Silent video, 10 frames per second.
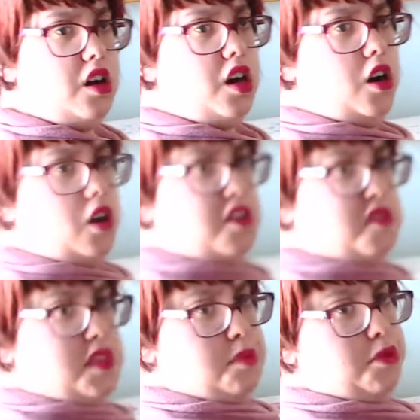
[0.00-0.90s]
All of
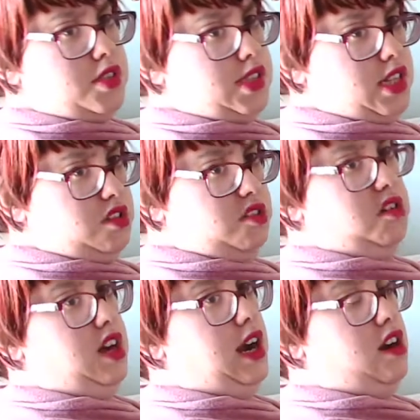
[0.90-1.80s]
the books that you
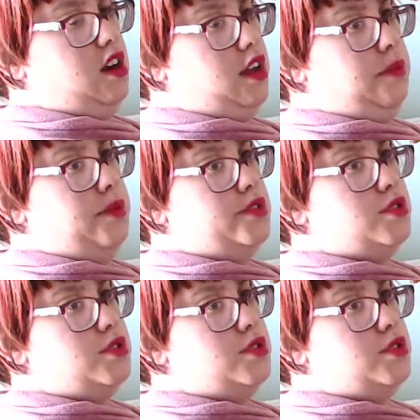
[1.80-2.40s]
are able to